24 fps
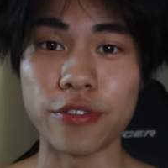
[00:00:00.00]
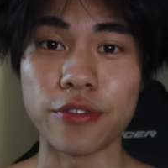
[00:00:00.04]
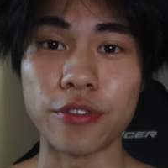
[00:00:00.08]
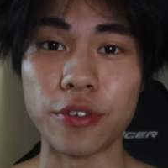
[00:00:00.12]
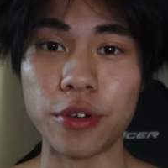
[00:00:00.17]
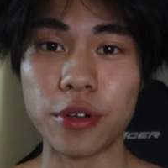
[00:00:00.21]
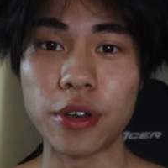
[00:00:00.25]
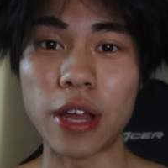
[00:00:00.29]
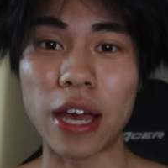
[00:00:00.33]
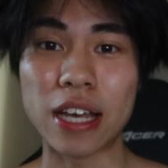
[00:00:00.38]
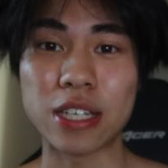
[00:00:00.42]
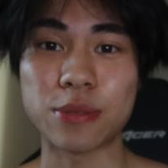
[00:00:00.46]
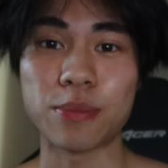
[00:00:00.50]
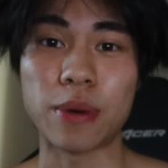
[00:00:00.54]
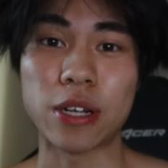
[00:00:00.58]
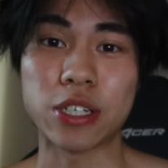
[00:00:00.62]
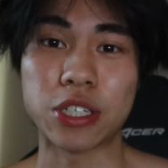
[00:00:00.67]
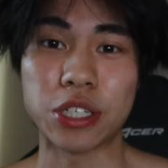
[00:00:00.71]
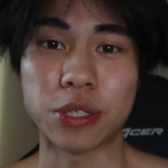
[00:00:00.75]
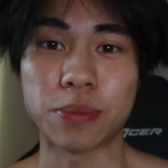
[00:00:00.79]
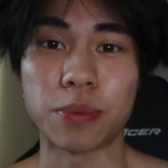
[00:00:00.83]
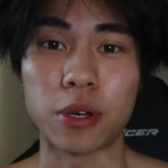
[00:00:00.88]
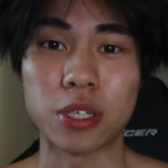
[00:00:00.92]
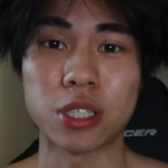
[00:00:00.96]
food as
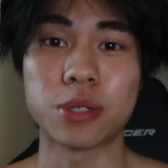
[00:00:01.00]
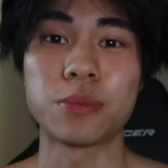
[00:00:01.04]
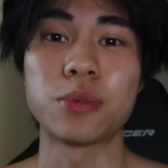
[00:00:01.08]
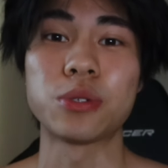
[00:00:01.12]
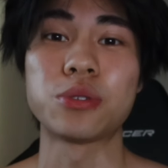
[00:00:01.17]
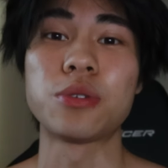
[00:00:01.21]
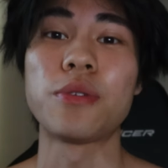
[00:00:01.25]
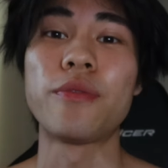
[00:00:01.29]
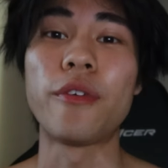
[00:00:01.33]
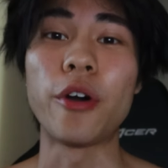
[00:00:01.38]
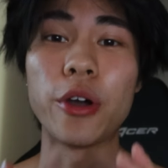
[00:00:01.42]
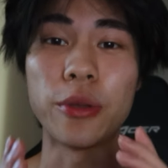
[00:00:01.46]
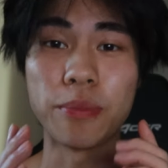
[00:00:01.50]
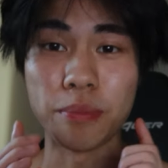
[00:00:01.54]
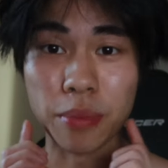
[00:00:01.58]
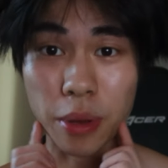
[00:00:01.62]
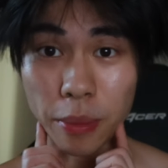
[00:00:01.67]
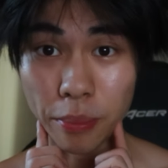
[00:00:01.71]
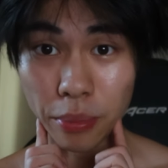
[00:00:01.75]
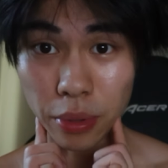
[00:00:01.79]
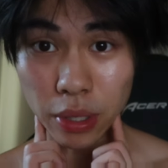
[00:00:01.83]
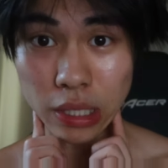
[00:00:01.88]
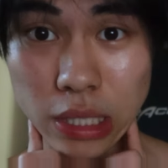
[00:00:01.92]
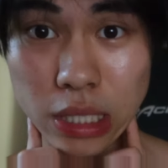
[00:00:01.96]
much as possible to avoid
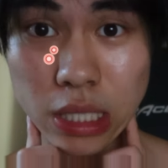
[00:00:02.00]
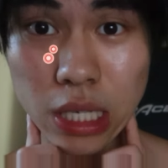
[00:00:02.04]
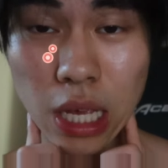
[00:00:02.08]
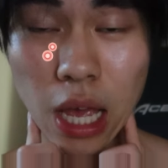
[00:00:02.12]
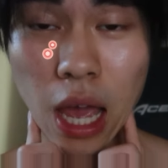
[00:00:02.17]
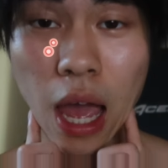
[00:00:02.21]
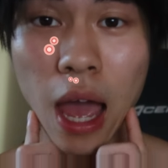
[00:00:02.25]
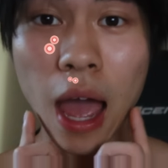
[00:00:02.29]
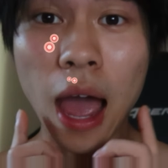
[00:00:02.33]
pimples